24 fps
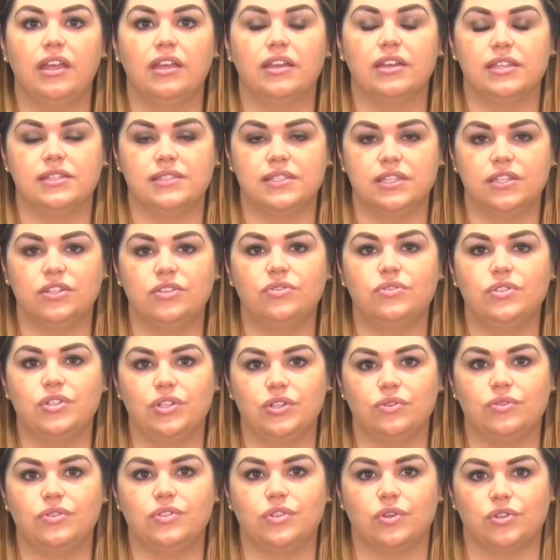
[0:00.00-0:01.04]
continue to
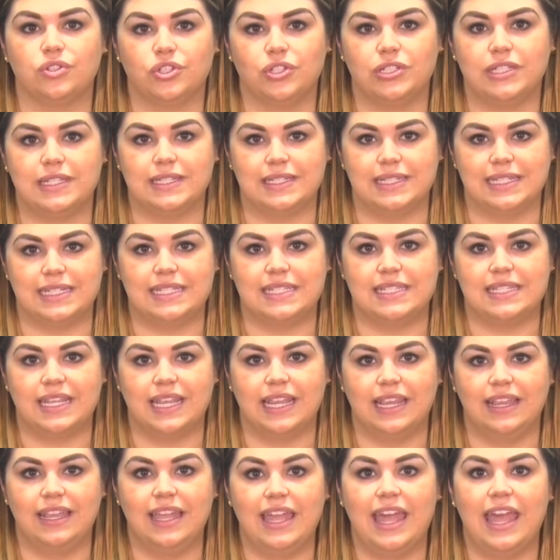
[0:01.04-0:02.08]
use social
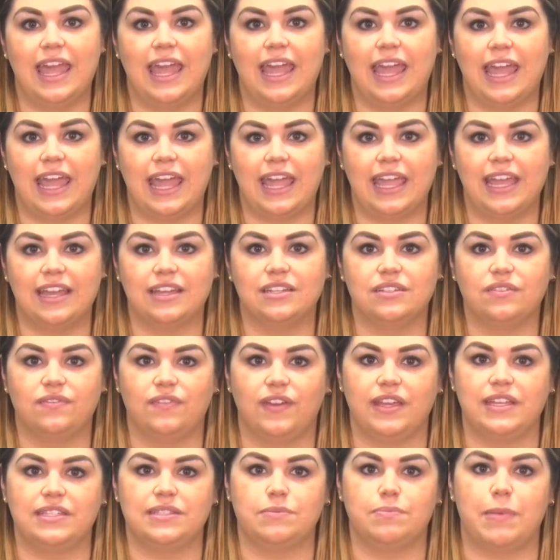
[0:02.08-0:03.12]
distancing, and
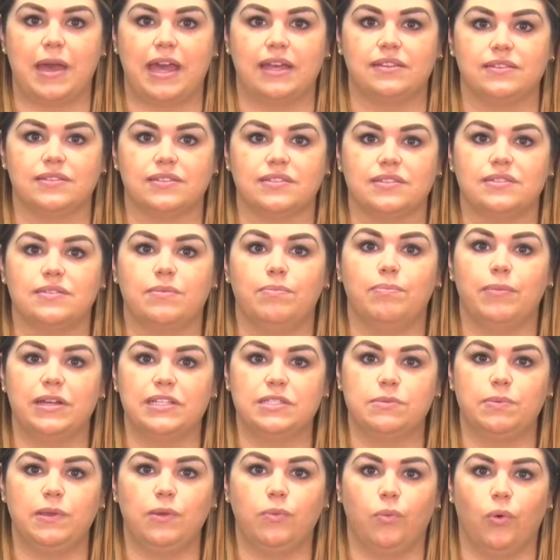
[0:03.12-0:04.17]
face masks
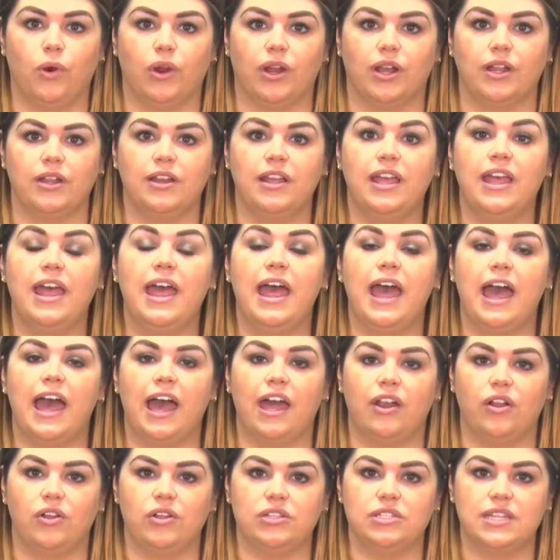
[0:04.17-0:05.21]
must be worn at
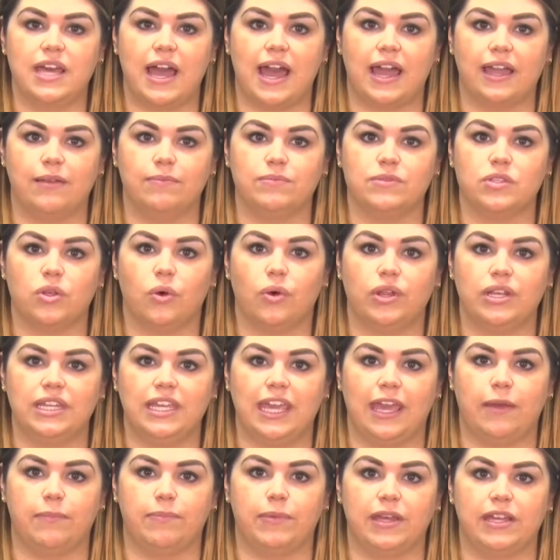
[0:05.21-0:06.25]
all times on
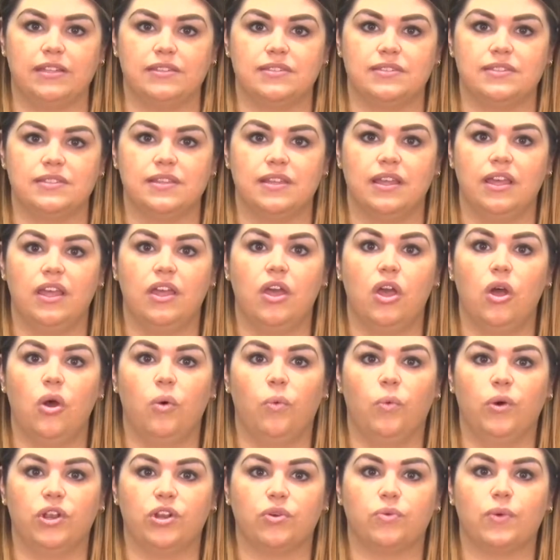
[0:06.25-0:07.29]
campus
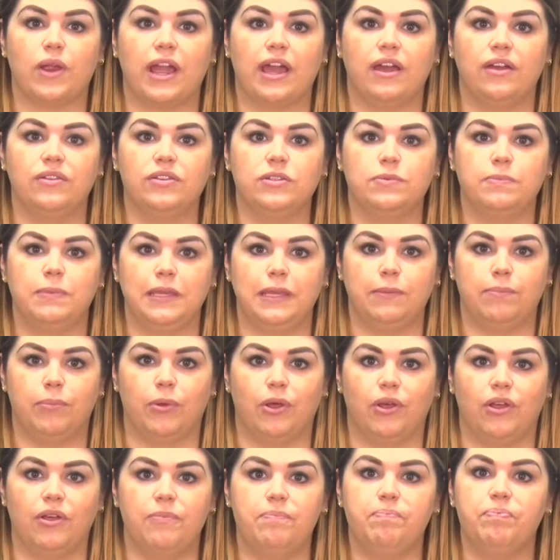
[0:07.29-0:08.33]
when around
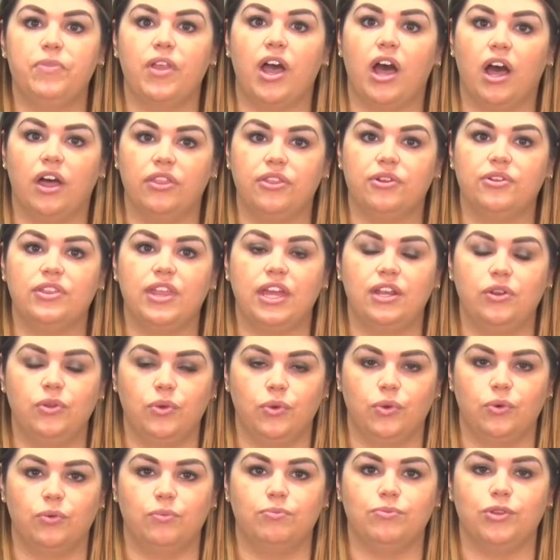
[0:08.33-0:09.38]
people other than
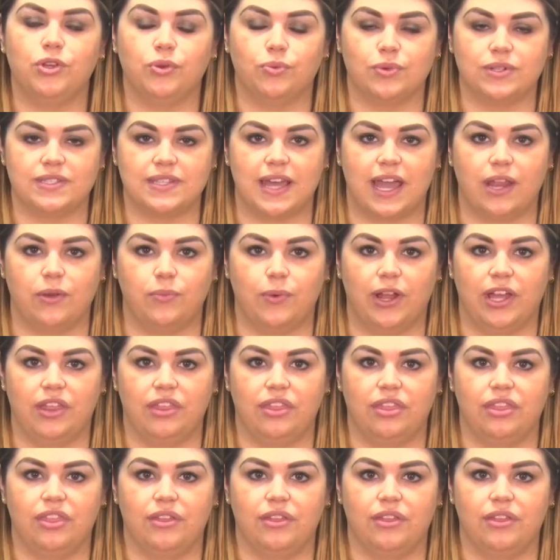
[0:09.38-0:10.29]
whom you reside with.